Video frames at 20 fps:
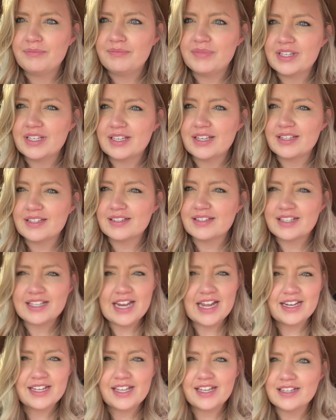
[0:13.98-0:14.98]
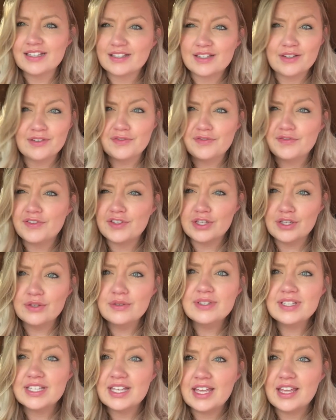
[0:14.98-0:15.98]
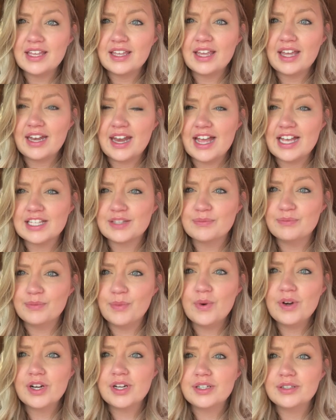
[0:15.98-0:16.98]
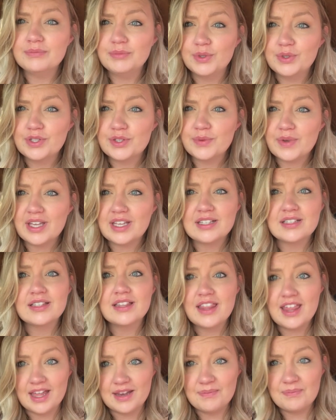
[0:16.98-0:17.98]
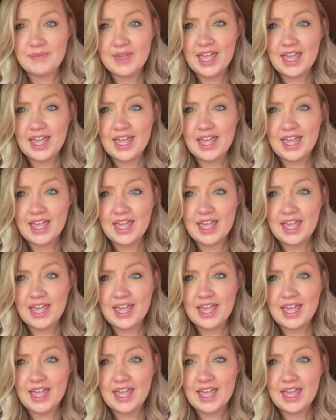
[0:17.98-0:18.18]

Because Connecticut is confusing and has more mood swings than